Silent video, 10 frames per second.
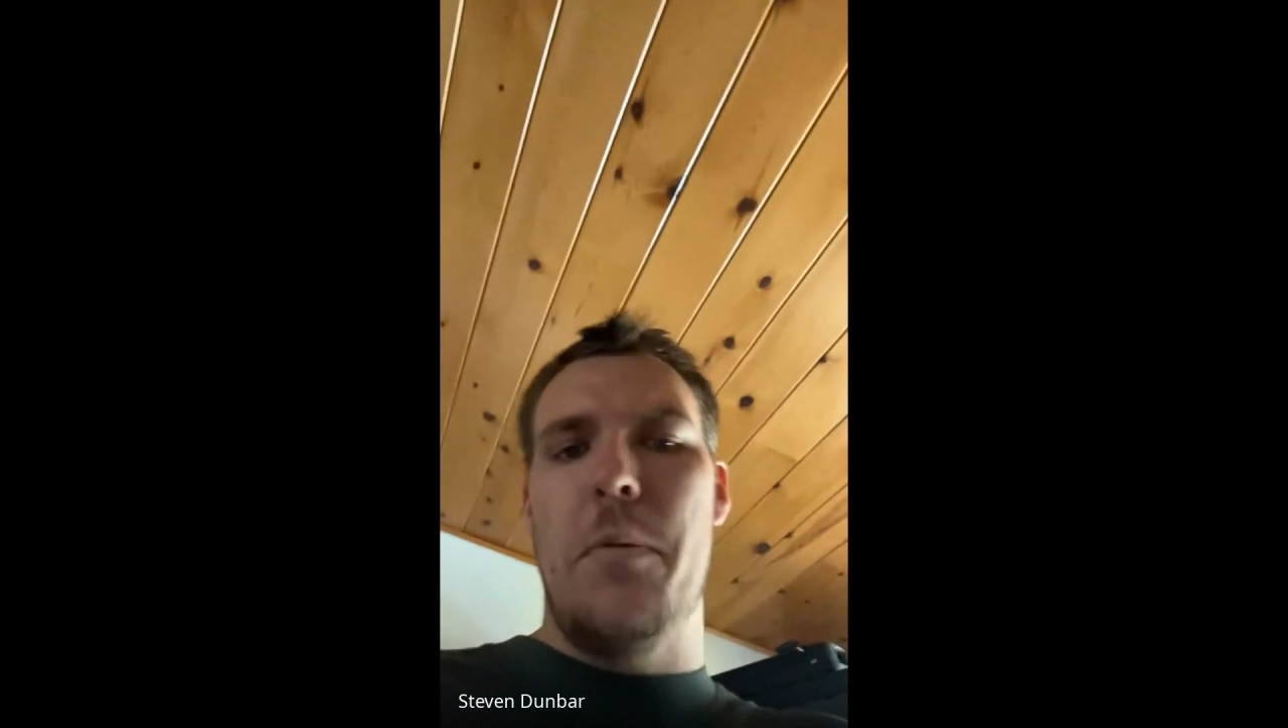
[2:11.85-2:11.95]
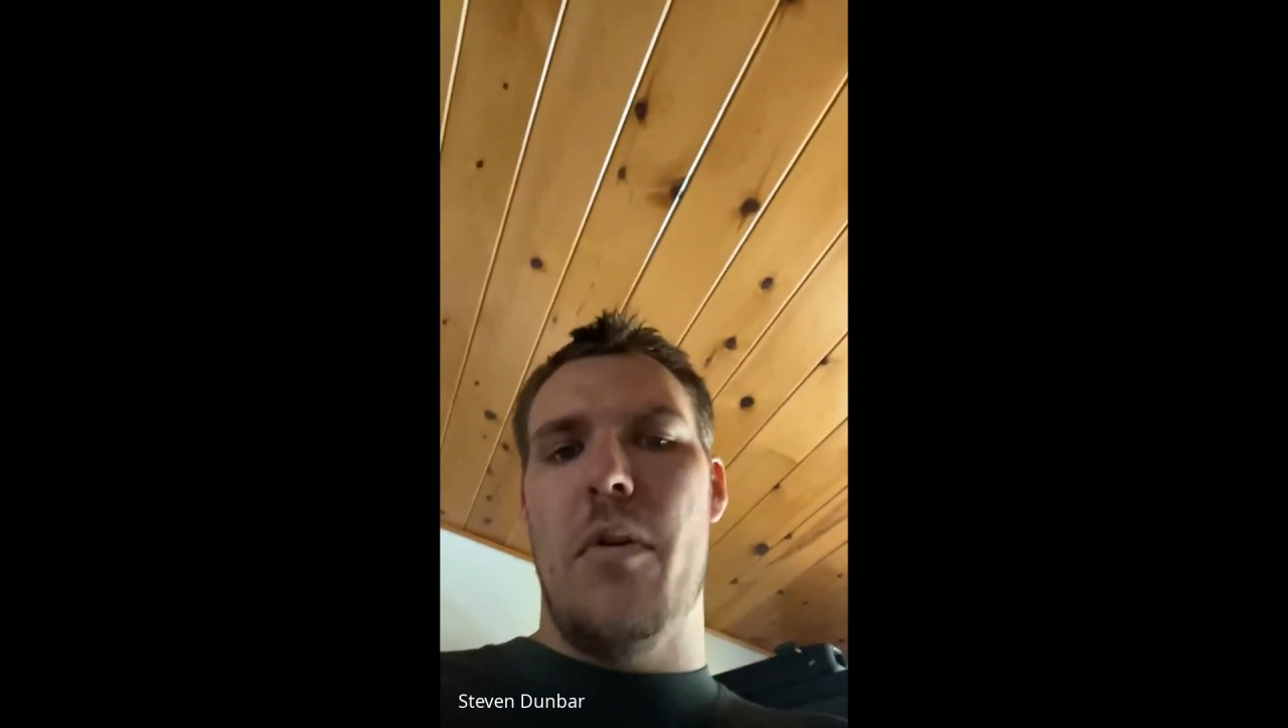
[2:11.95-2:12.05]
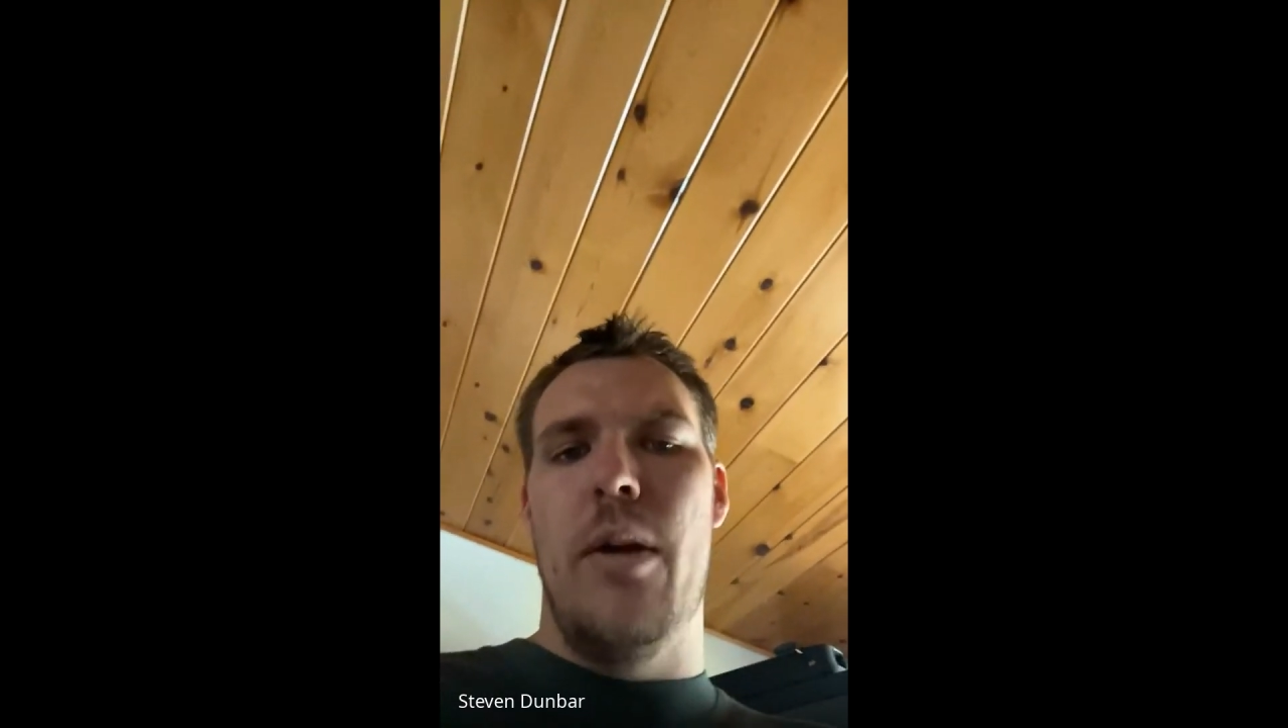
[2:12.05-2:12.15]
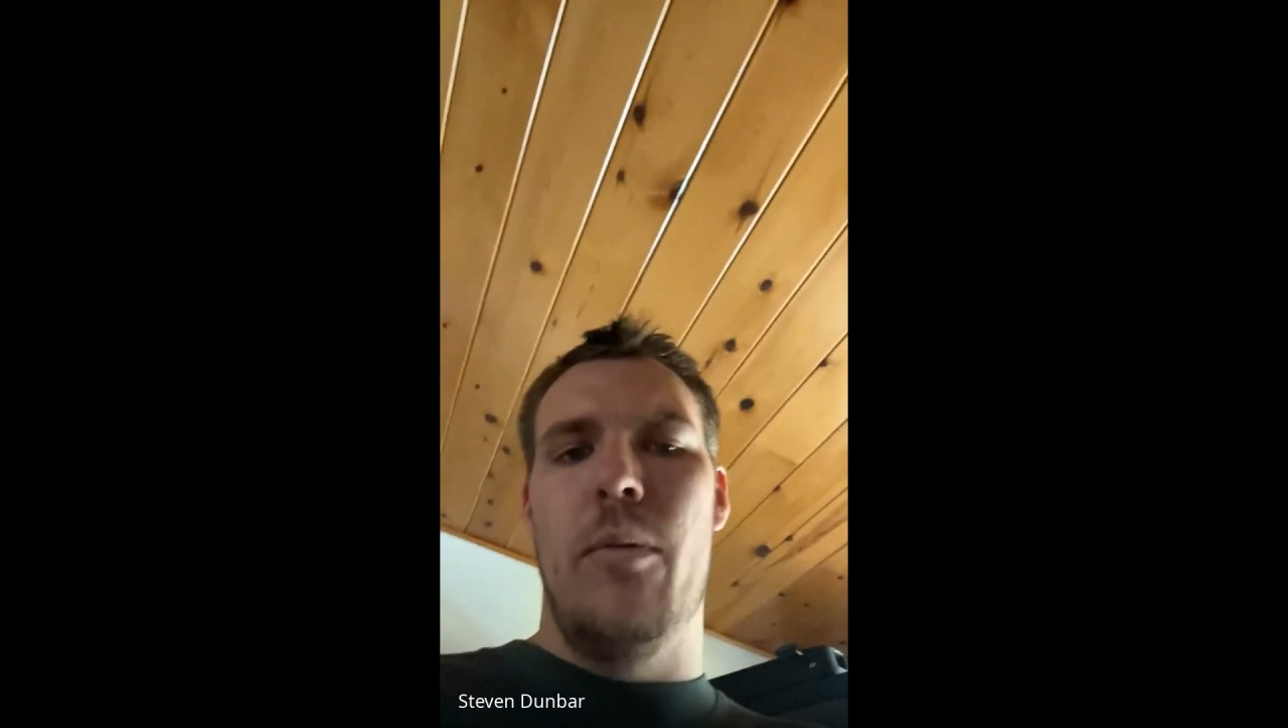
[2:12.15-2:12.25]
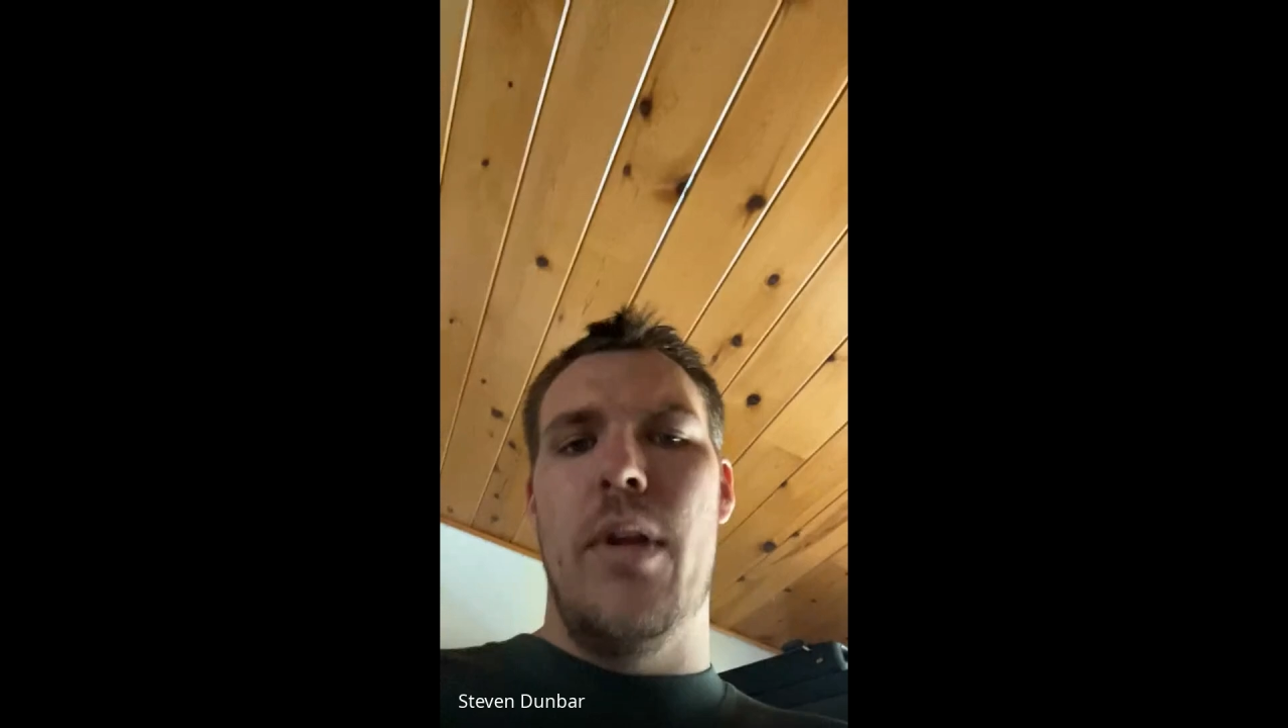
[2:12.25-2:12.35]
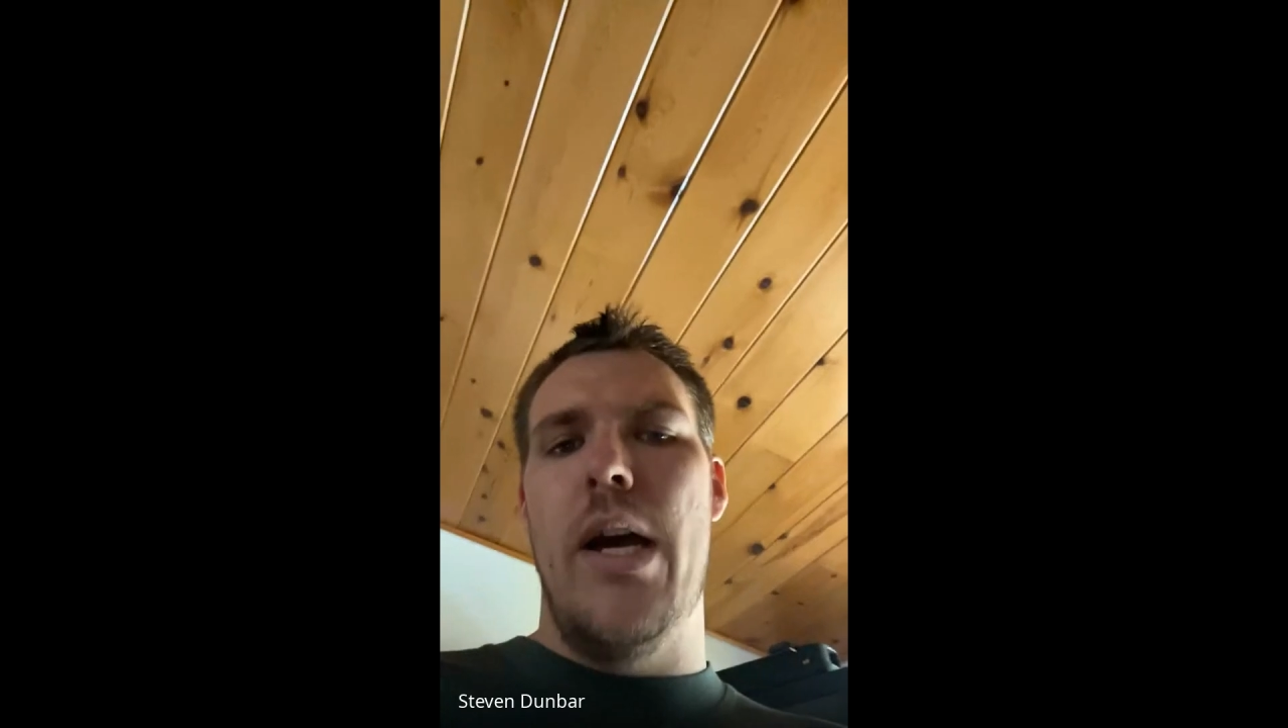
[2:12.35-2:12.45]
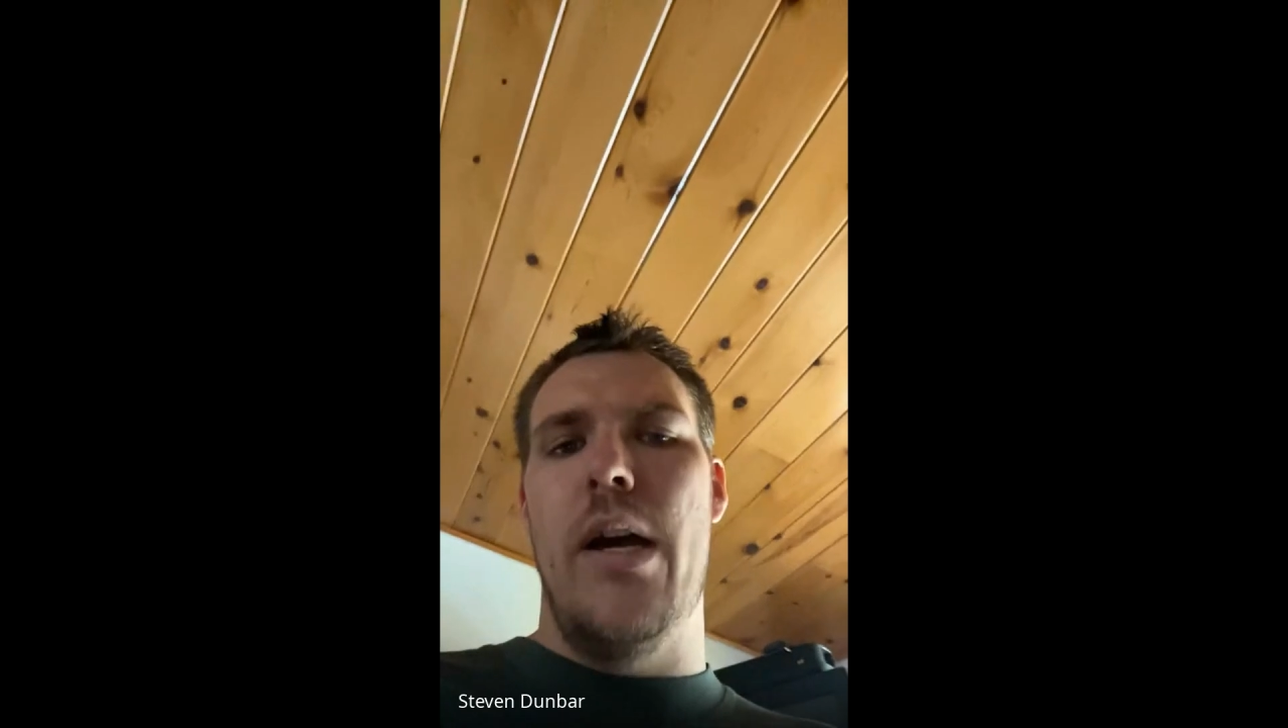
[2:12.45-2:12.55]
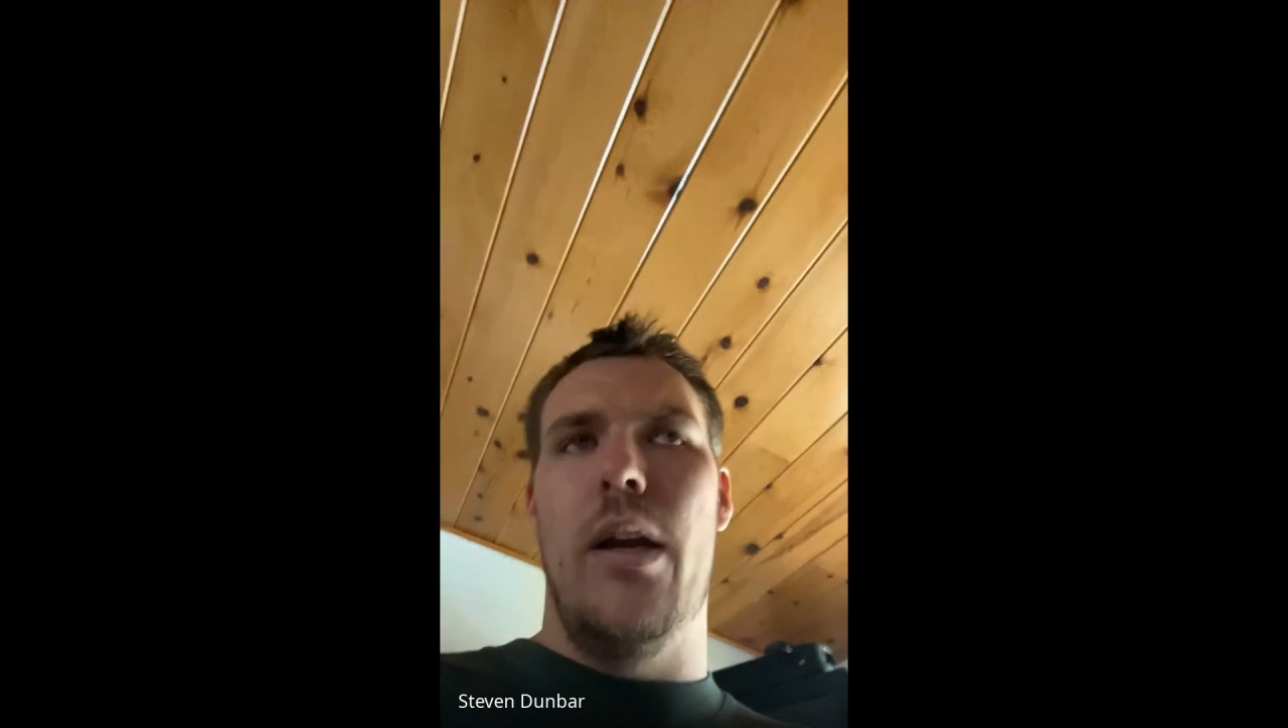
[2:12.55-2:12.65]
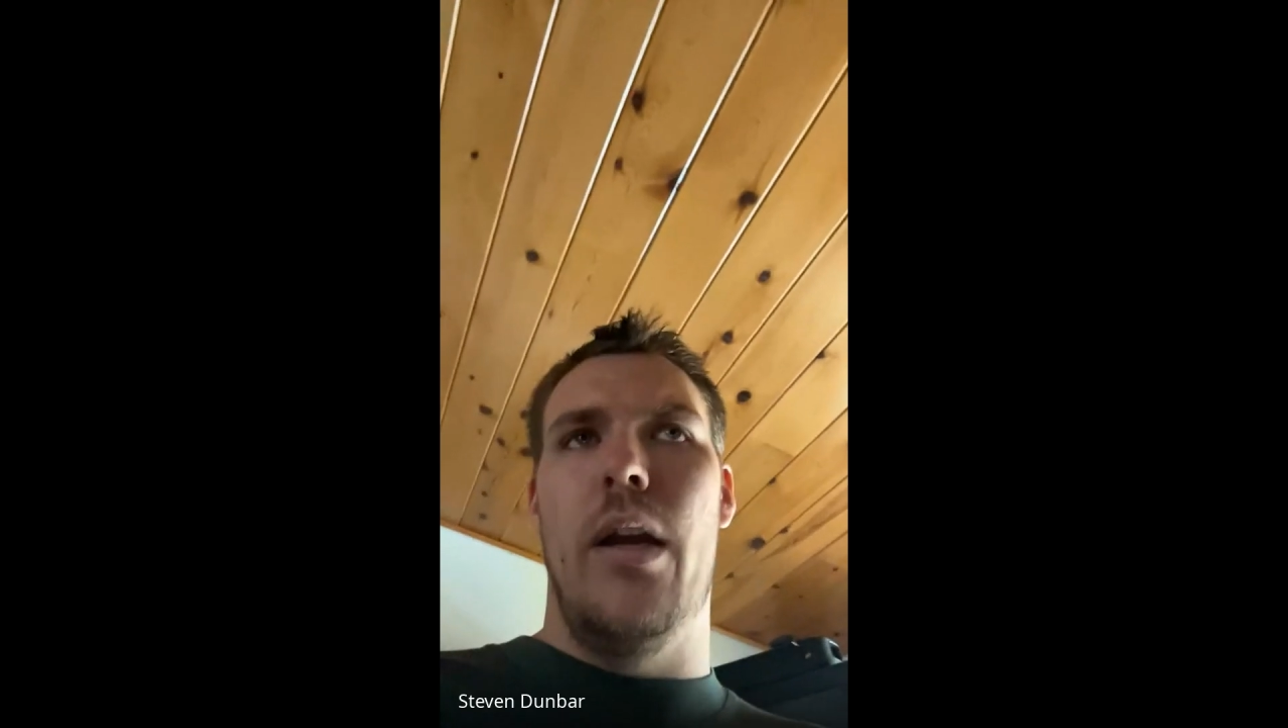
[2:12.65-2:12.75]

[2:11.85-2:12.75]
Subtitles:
around that.